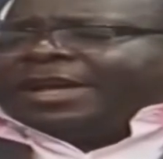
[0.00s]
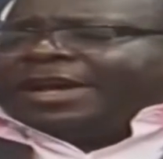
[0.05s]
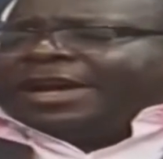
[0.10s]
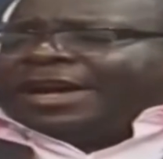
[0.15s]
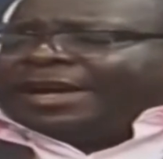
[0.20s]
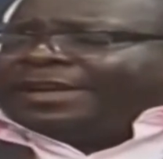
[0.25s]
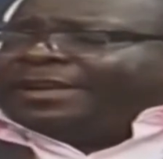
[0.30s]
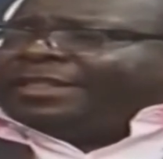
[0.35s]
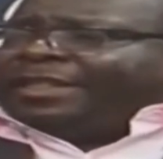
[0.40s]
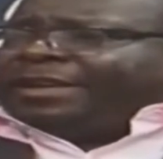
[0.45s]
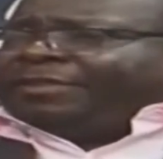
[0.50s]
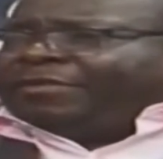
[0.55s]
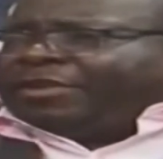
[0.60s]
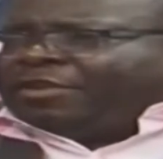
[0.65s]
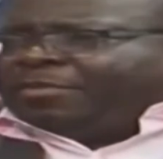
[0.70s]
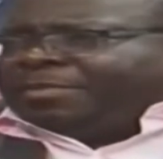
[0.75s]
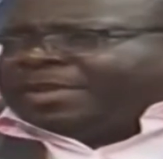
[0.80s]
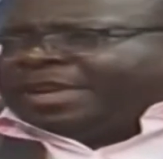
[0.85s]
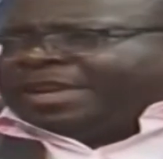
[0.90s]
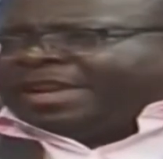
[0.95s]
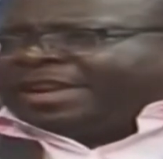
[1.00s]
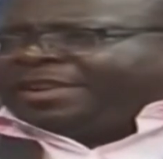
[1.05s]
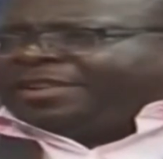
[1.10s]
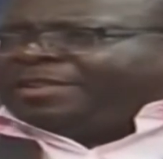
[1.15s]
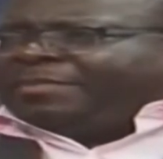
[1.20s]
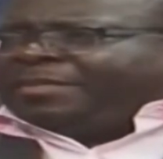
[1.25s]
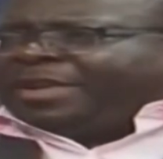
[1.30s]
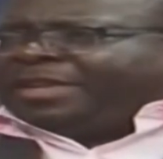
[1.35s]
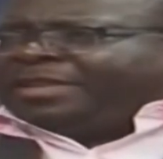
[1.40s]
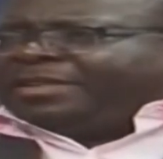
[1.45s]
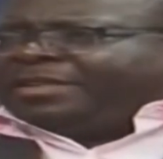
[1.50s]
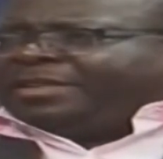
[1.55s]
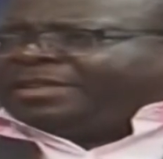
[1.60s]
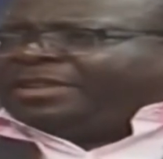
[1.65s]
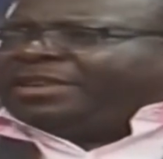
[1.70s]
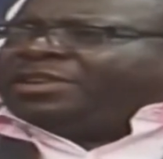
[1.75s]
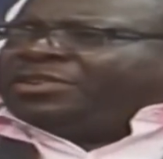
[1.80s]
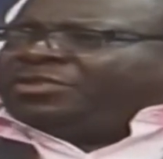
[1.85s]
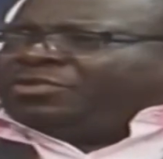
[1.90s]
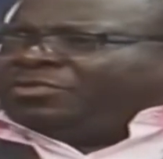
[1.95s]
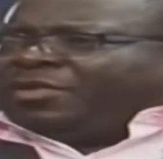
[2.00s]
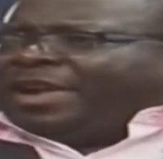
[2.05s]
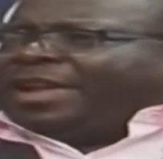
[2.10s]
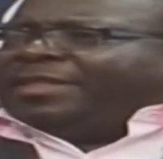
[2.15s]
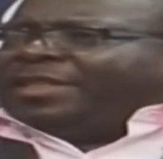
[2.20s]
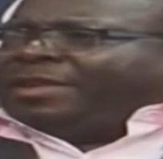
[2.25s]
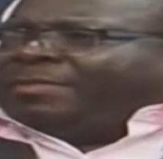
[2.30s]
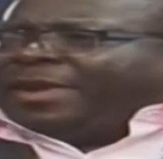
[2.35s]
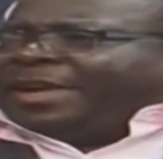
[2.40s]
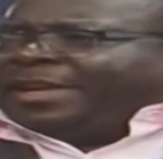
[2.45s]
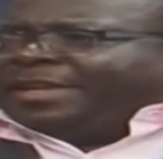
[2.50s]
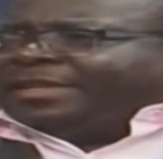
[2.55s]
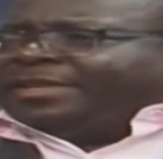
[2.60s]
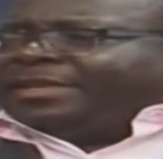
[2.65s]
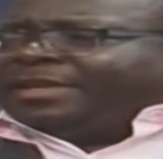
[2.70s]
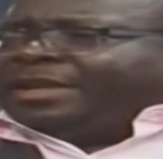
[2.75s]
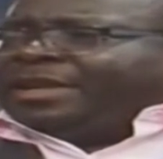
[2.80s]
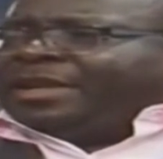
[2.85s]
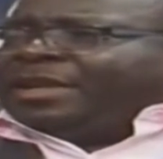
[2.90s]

under the development agreements to run the mines.